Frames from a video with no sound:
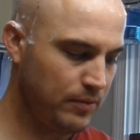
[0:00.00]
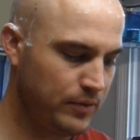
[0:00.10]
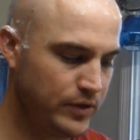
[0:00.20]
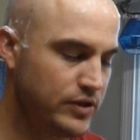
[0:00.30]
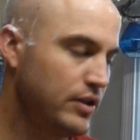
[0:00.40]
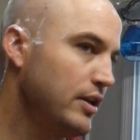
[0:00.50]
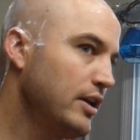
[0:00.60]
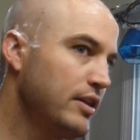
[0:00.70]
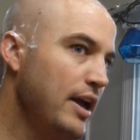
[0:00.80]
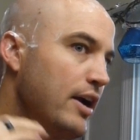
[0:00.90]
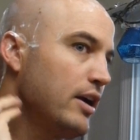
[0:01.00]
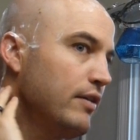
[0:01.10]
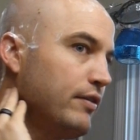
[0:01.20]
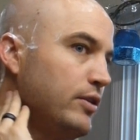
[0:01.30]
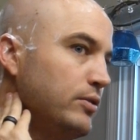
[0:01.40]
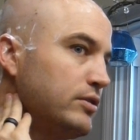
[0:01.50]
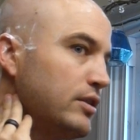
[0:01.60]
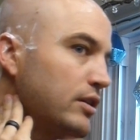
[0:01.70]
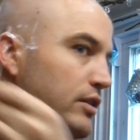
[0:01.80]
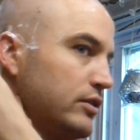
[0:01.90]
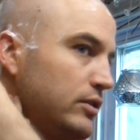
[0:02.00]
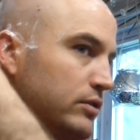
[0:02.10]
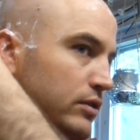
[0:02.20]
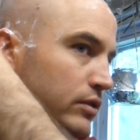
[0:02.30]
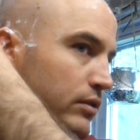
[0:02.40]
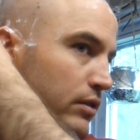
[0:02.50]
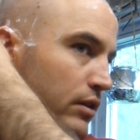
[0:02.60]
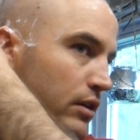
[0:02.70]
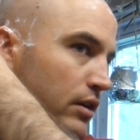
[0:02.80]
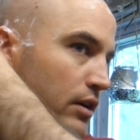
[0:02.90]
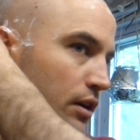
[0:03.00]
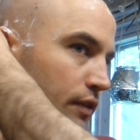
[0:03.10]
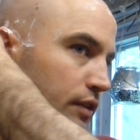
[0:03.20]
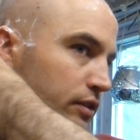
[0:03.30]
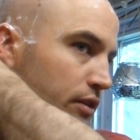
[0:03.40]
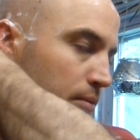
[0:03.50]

me what you think. The area of Houston, because Houston's obviously